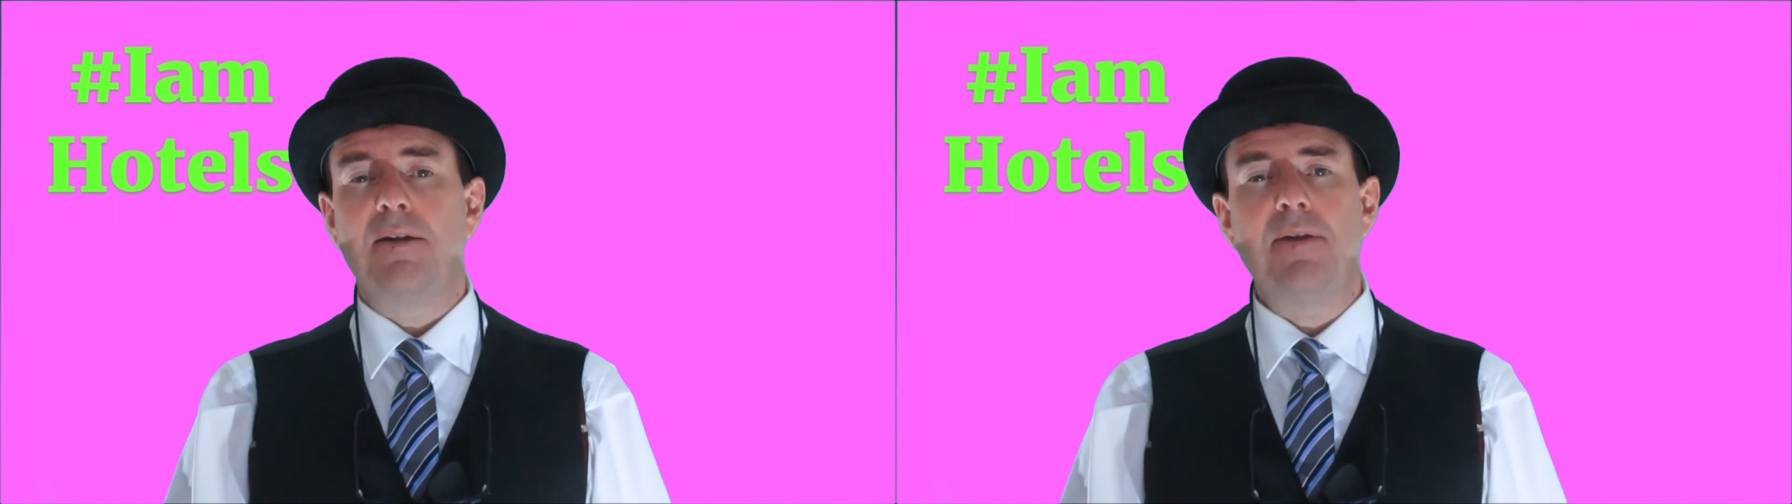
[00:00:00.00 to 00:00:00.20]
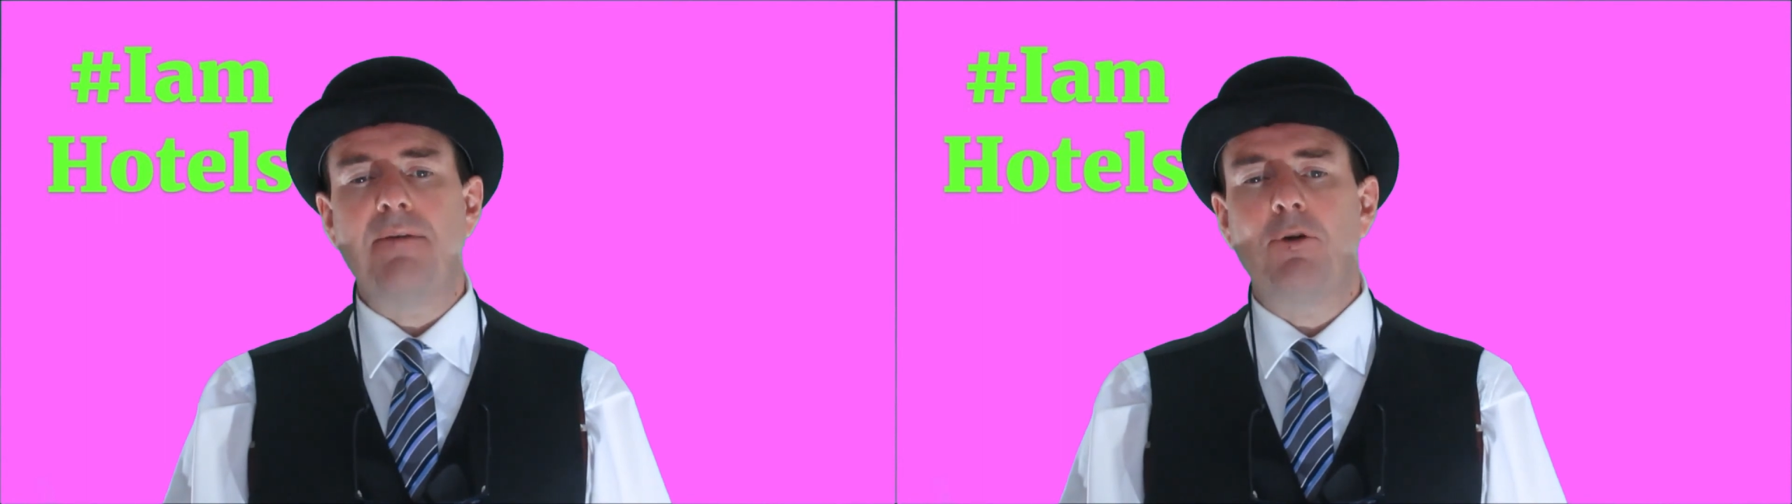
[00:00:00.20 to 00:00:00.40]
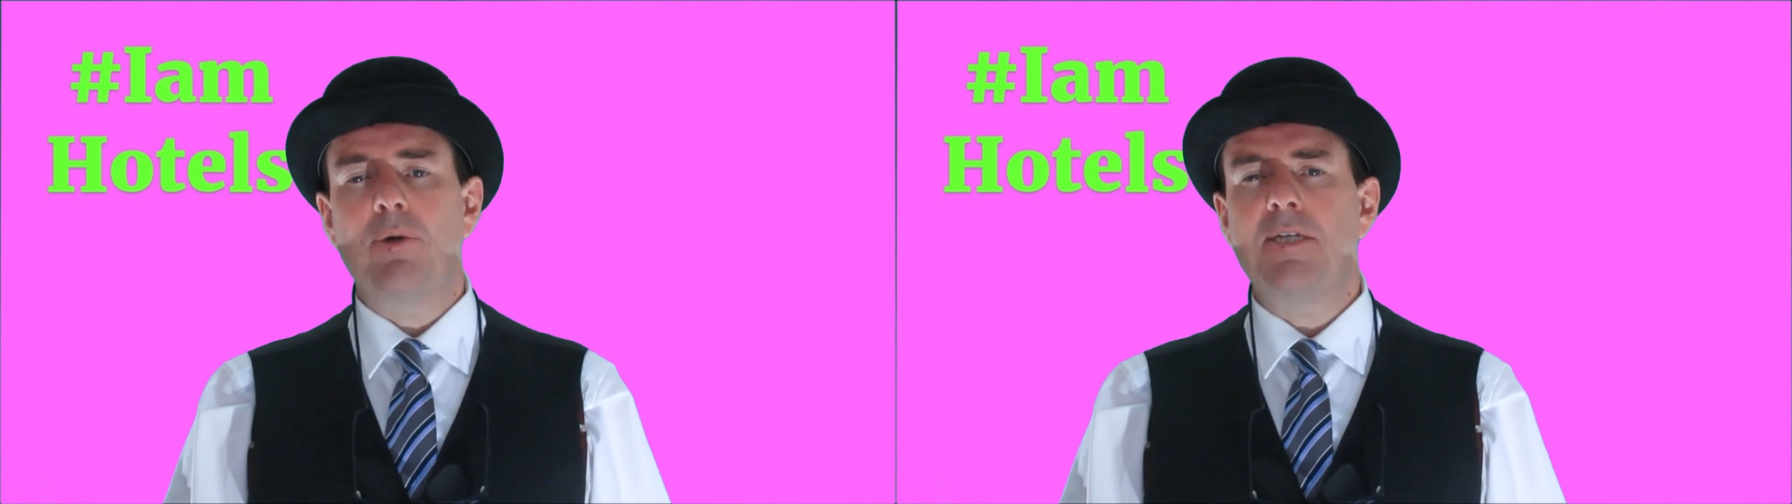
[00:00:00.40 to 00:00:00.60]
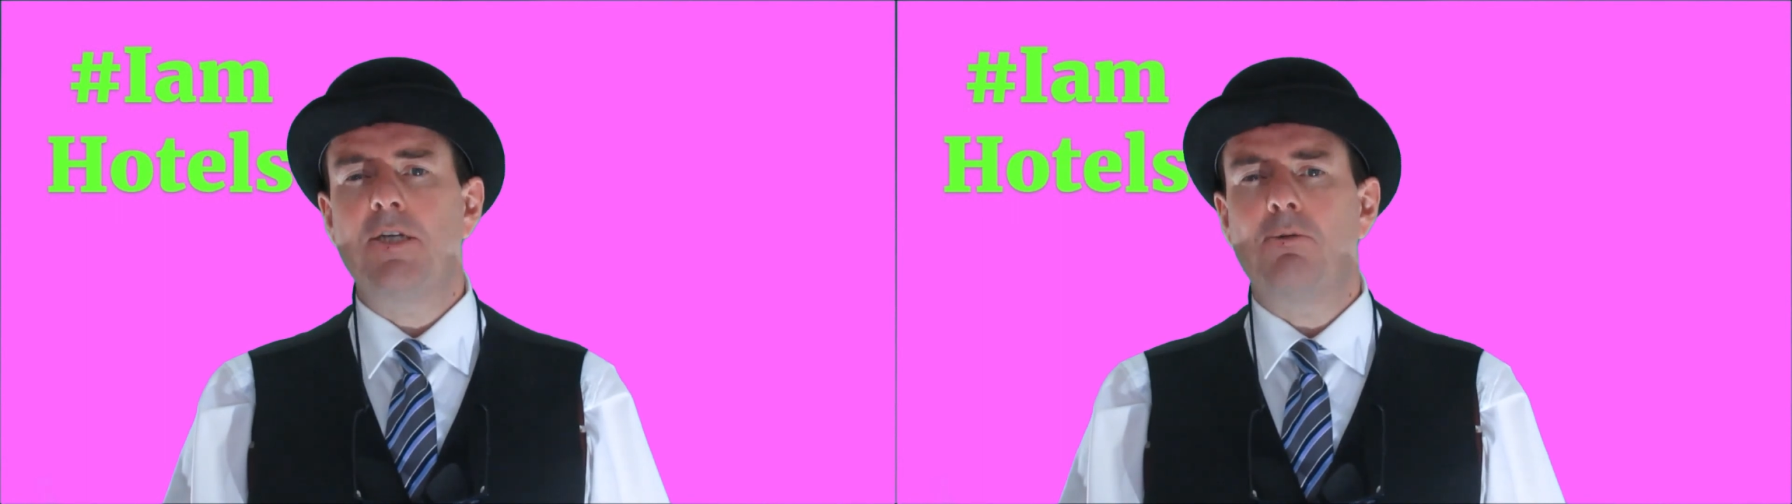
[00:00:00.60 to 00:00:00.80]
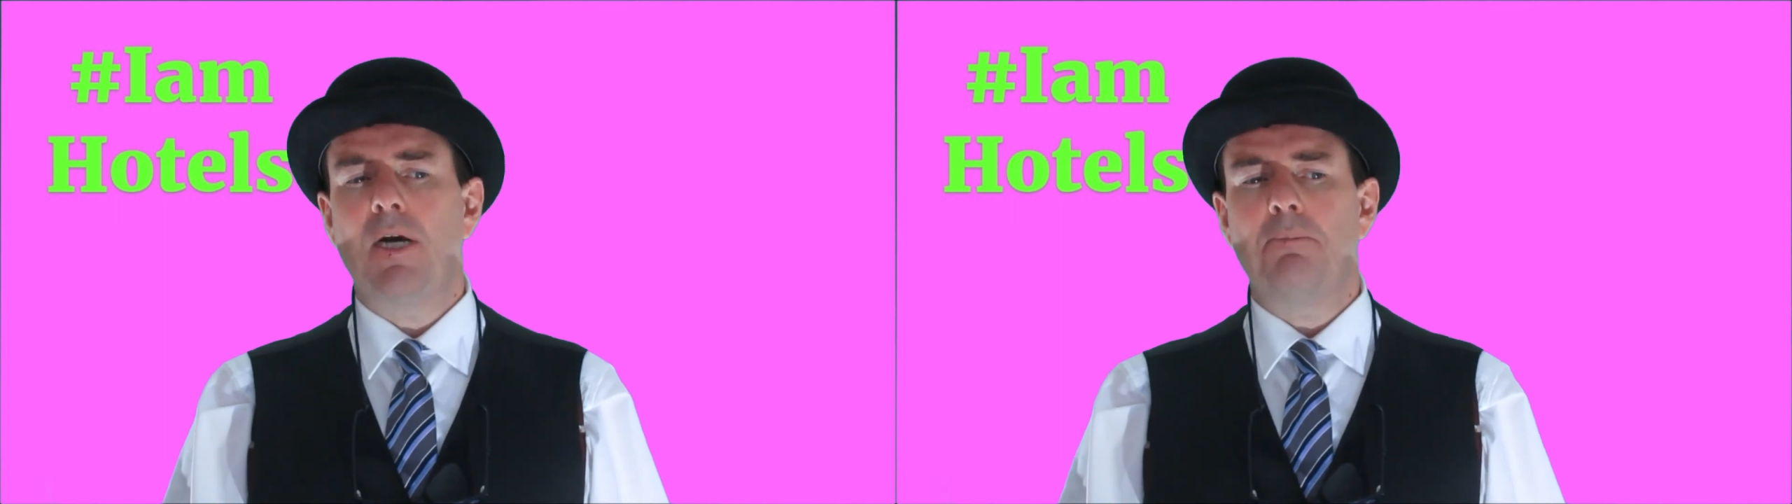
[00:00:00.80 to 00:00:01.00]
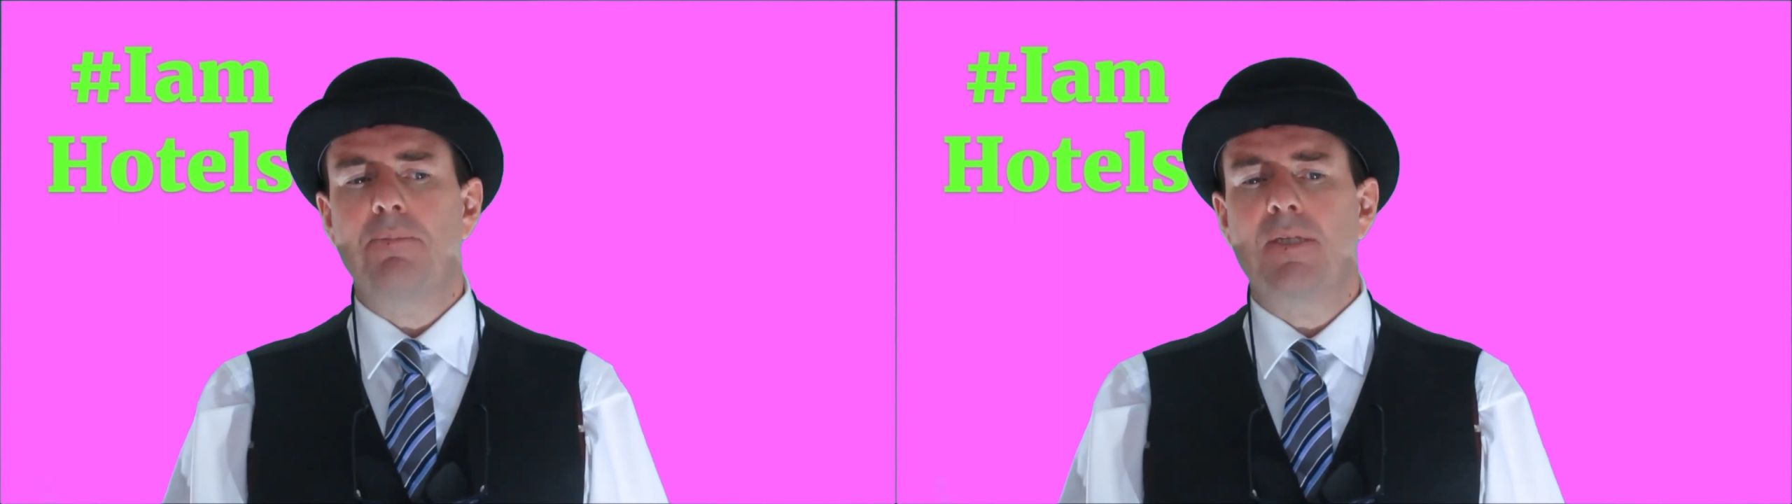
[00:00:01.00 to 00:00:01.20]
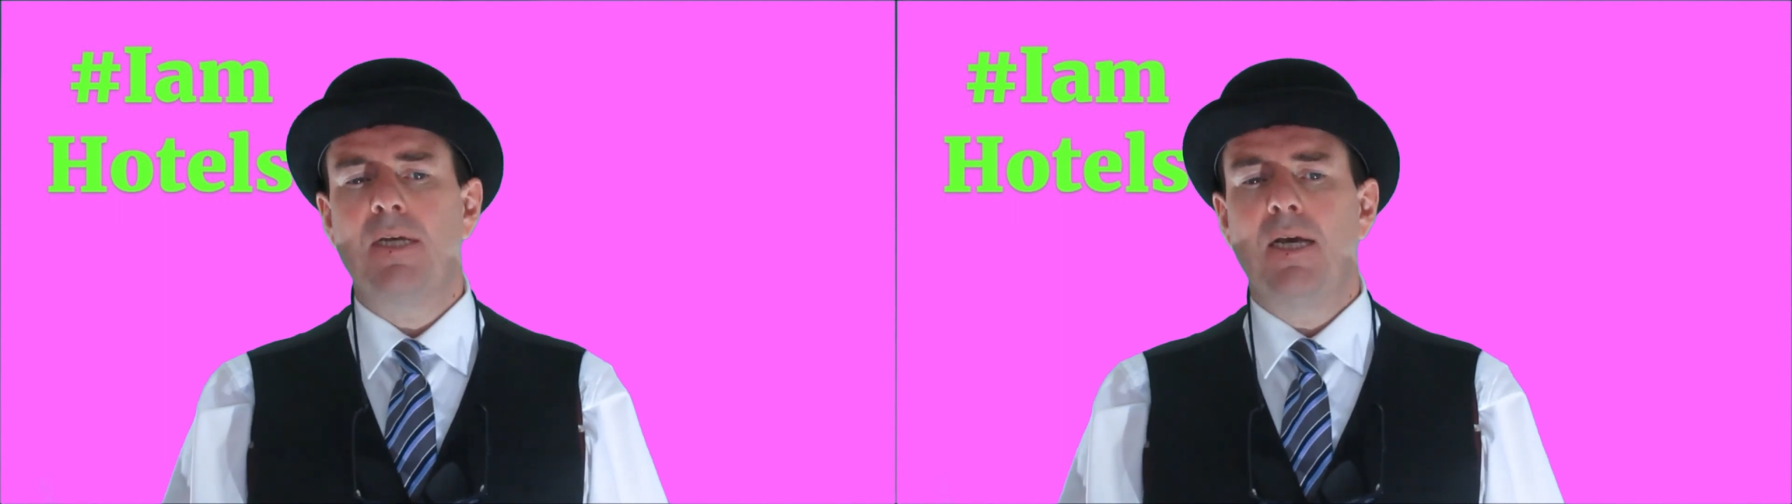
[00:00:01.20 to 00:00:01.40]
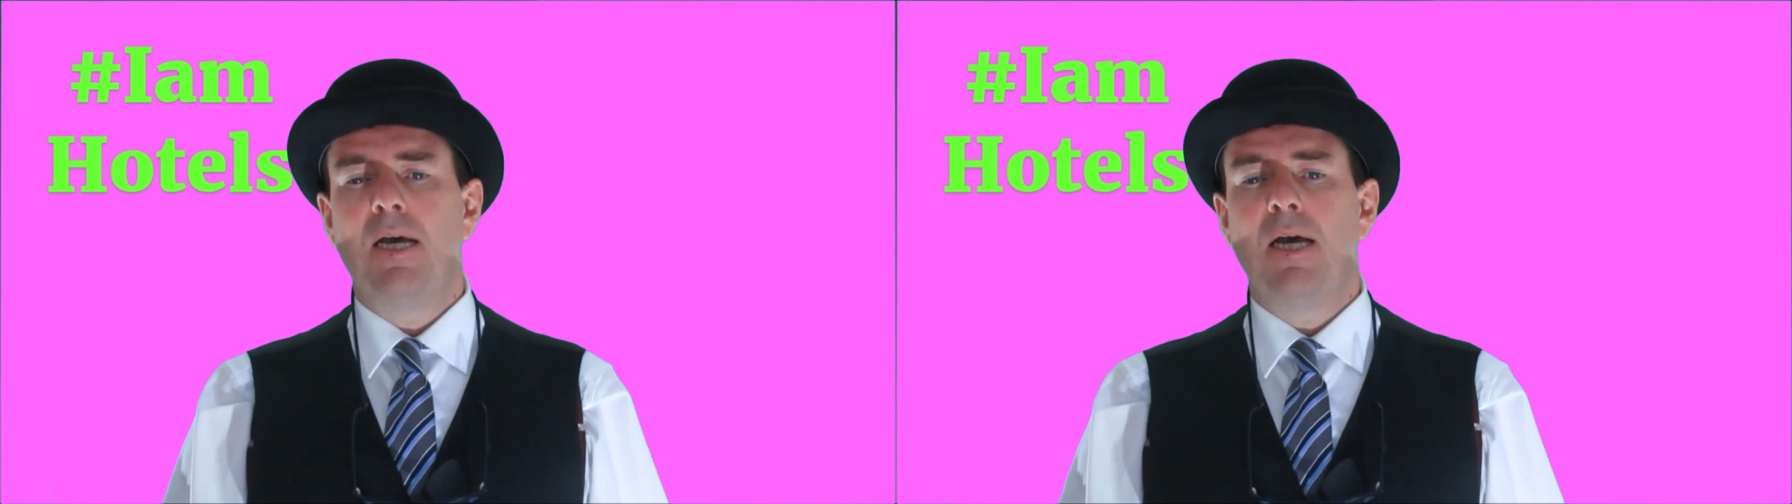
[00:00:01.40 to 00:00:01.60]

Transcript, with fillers: Never interrupt.